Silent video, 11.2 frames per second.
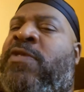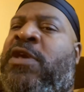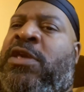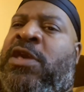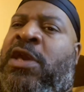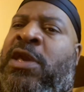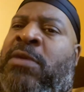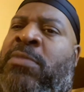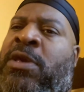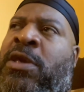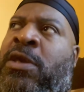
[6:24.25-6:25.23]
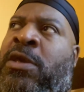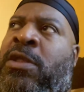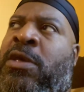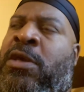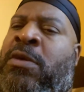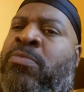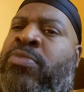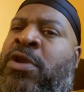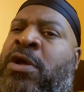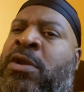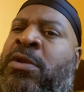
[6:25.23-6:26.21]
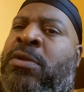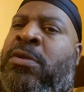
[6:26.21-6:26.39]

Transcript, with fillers: they came in and plundered.